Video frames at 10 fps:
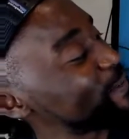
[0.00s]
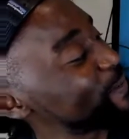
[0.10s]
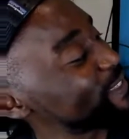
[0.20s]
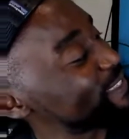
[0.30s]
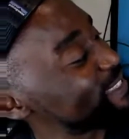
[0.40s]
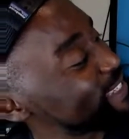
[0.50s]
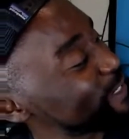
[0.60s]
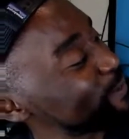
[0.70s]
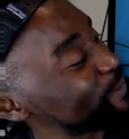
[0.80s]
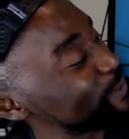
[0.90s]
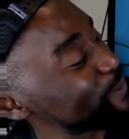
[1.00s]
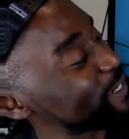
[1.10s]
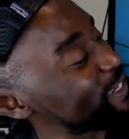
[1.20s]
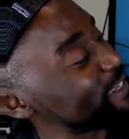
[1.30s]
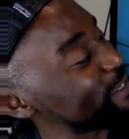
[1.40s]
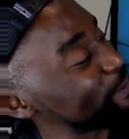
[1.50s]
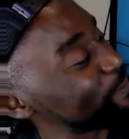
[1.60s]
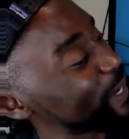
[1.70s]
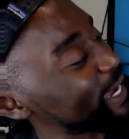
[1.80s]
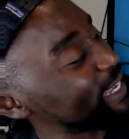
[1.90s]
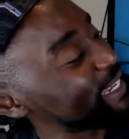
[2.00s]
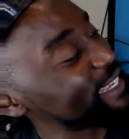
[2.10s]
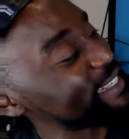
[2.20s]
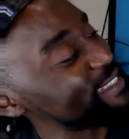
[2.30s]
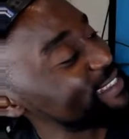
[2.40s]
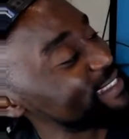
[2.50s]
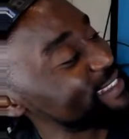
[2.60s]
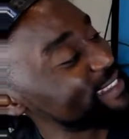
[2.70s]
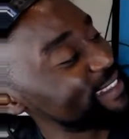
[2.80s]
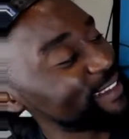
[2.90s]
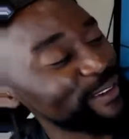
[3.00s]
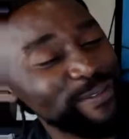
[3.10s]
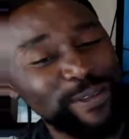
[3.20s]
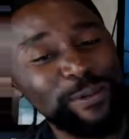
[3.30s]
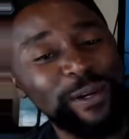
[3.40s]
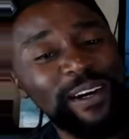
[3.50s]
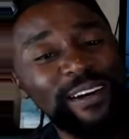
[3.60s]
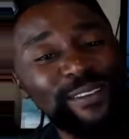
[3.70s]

We steer between the pilings of the wharf.